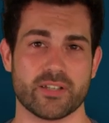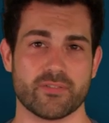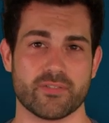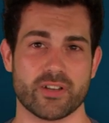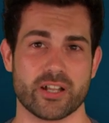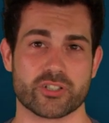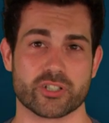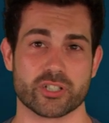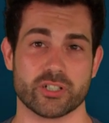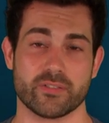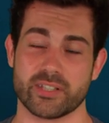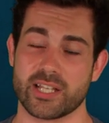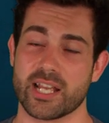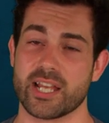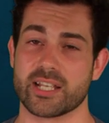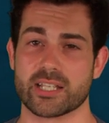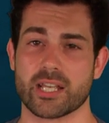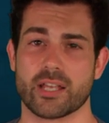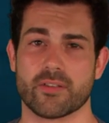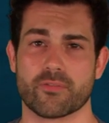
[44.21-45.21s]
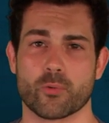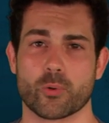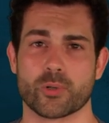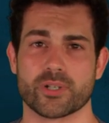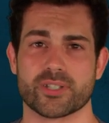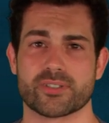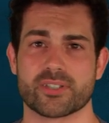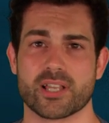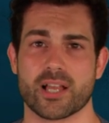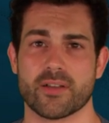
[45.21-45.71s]
invention of the
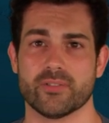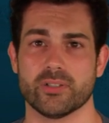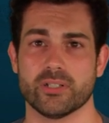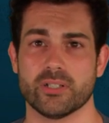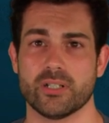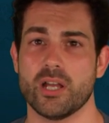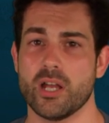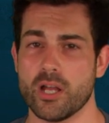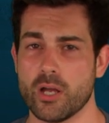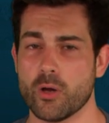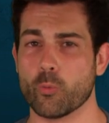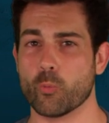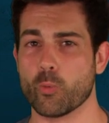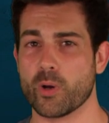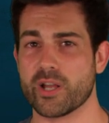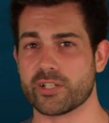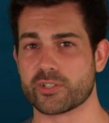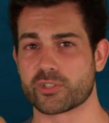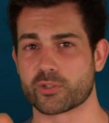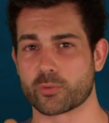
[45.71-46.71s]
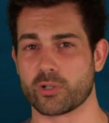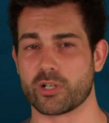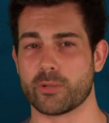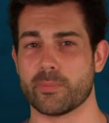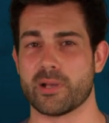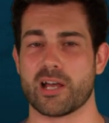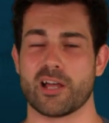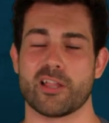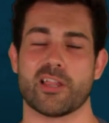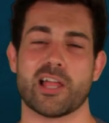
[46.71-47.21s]
AK-47. Way to squirm
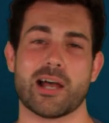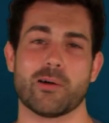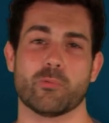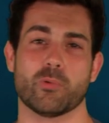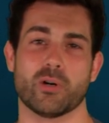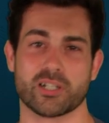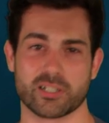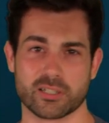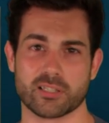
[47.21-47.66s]
out of that one,